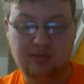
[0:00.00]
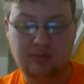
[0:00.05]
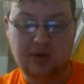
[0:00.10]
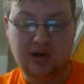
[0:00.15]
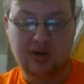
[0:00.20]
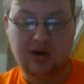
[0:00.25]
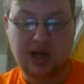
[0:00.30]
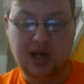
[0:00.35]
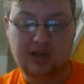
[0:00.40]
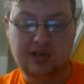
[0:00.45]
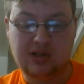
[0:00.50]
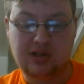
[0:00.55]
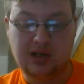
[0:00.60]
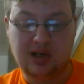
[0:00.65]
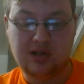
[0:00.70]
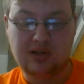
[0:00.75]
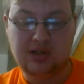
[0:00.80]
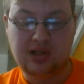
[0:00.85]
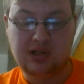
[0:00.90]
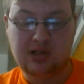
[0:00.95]
whereas
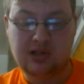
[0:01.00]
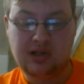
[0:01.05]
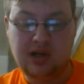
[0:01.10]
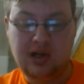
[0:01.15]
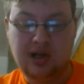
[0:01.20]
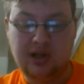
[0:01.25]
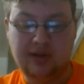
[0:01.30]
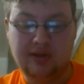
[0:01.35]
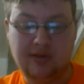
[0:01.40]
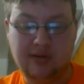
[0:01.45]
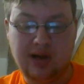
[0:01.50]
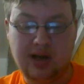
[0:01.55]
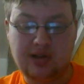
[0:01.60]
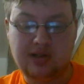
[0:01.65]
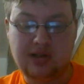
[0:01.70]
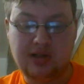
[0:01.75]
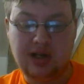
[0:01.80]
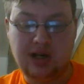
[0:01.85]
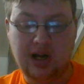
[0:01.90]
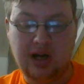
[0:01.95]
Johnson's The Last
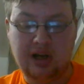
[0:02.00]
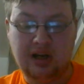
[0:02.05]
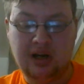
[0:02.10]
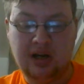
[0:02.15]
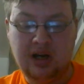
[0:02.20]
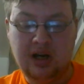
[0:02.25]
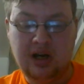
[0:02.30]
Jedi